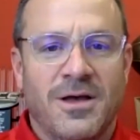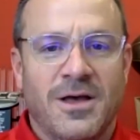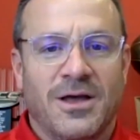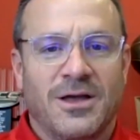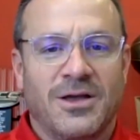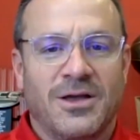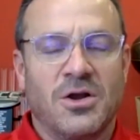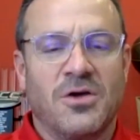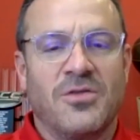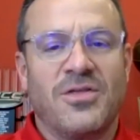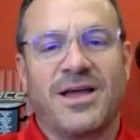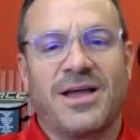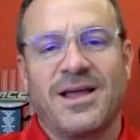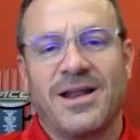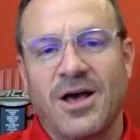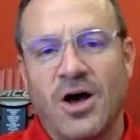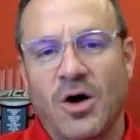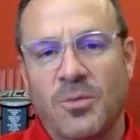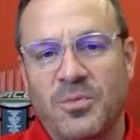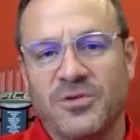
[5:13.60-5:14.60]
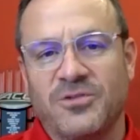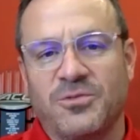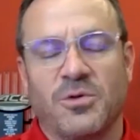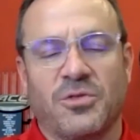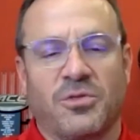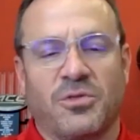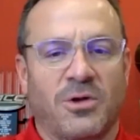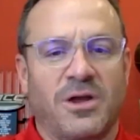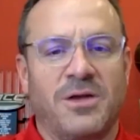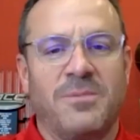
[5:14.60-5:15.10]
you know, that can help us
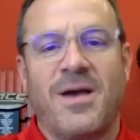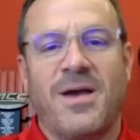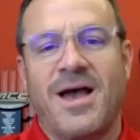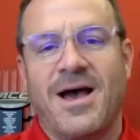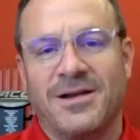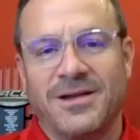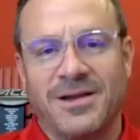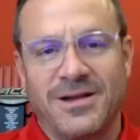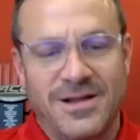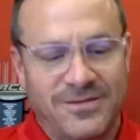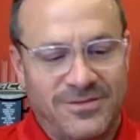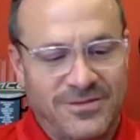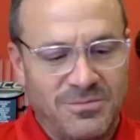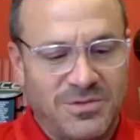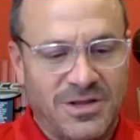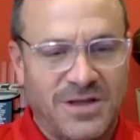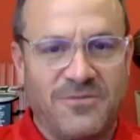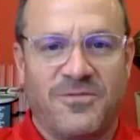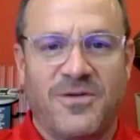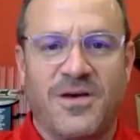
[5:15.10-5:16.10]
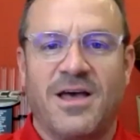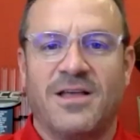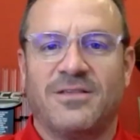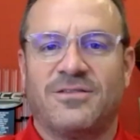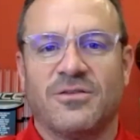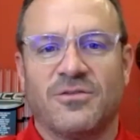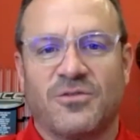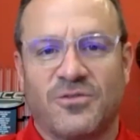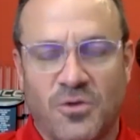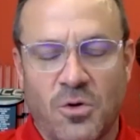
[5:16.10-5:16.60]
with rebounding and some
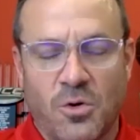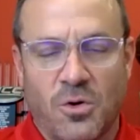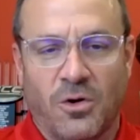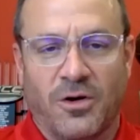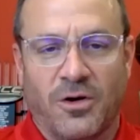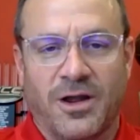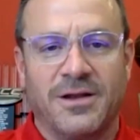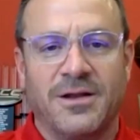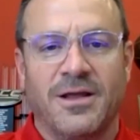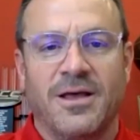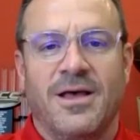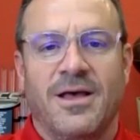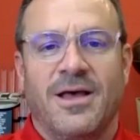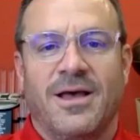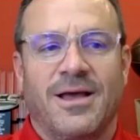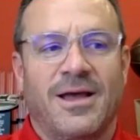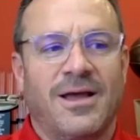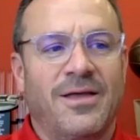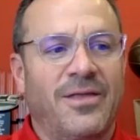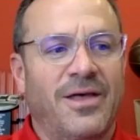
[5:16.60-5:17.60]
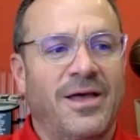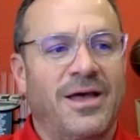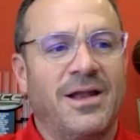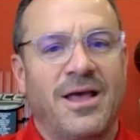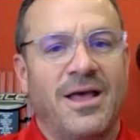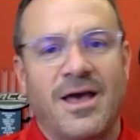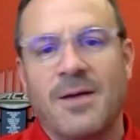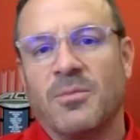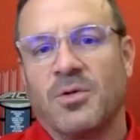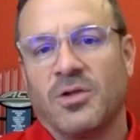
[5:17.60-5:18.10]
defense and scoring. And
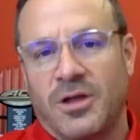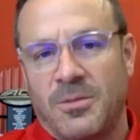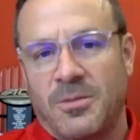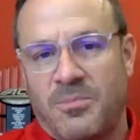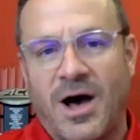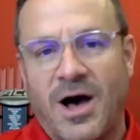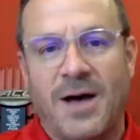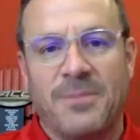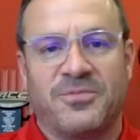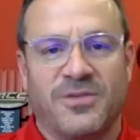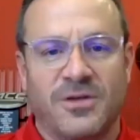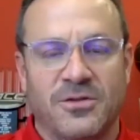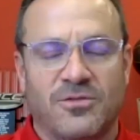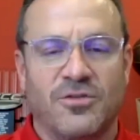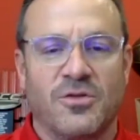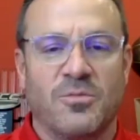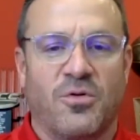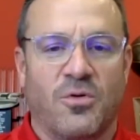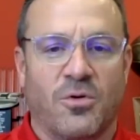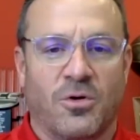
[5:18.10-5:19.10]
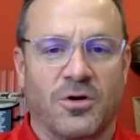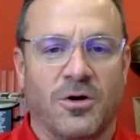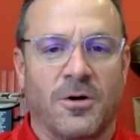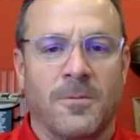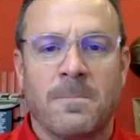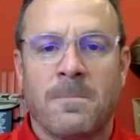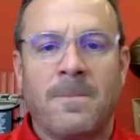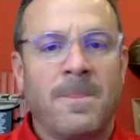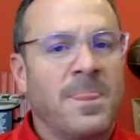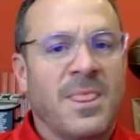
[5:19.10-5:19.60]
then Emily pops into the
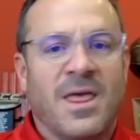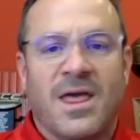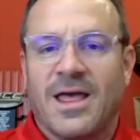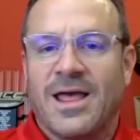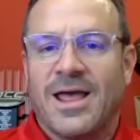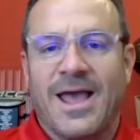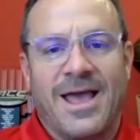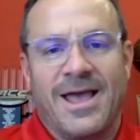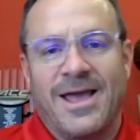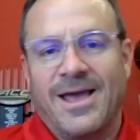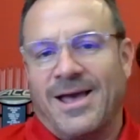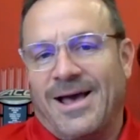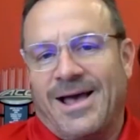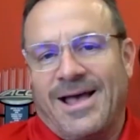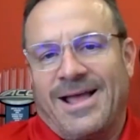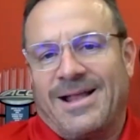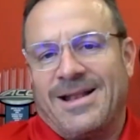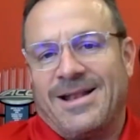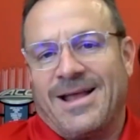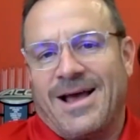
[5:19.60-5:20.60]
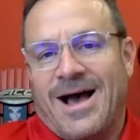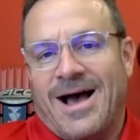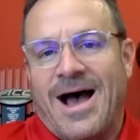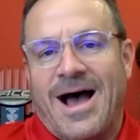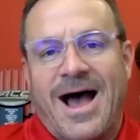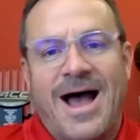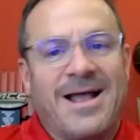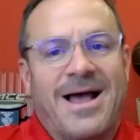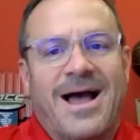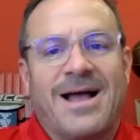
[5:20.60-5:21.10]
portal. And
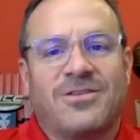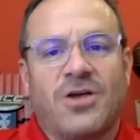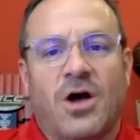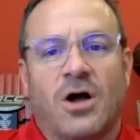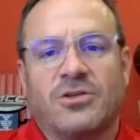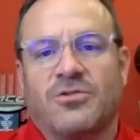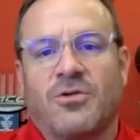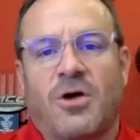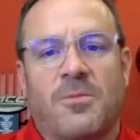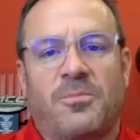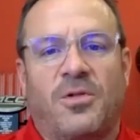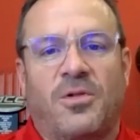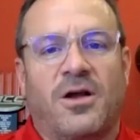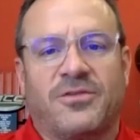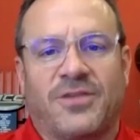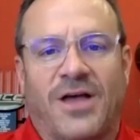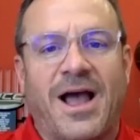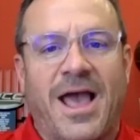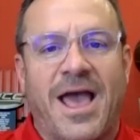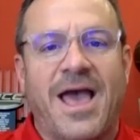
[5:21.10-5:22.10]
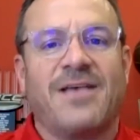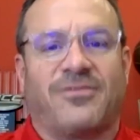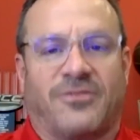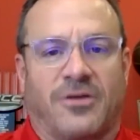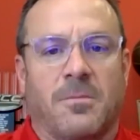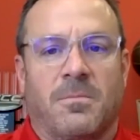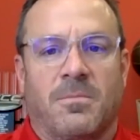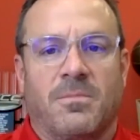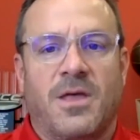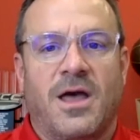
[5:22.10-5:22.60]
I talk to our players. I ask
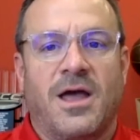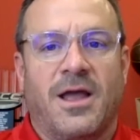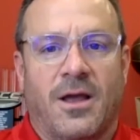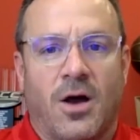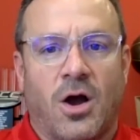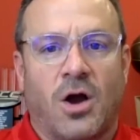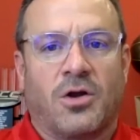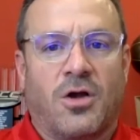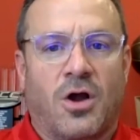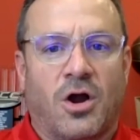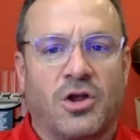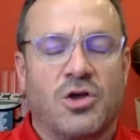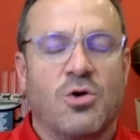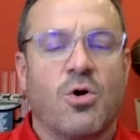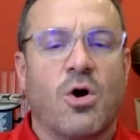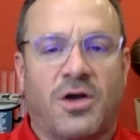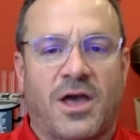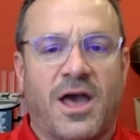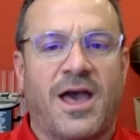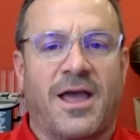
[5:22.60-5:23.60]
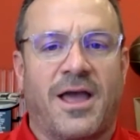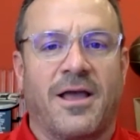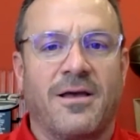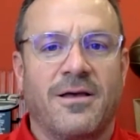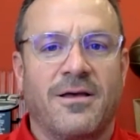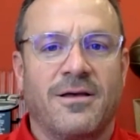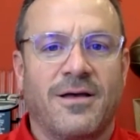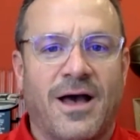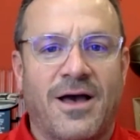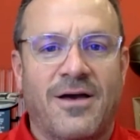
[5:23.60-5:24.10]
them, hey, are you okay?
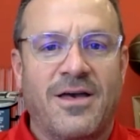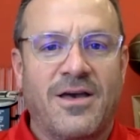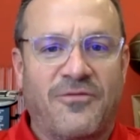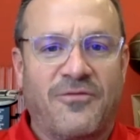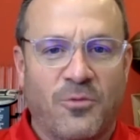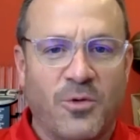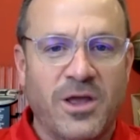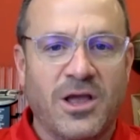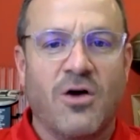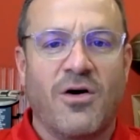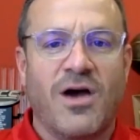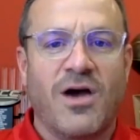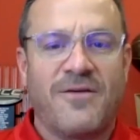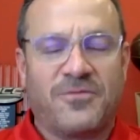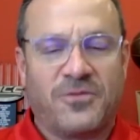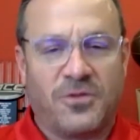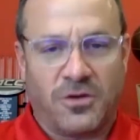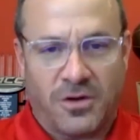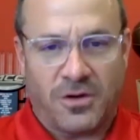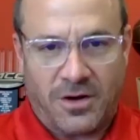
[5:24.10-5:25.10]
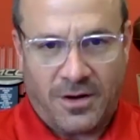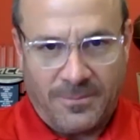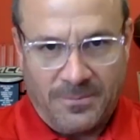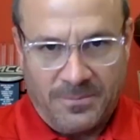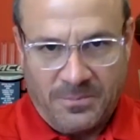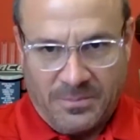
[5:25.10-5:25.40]
If we go after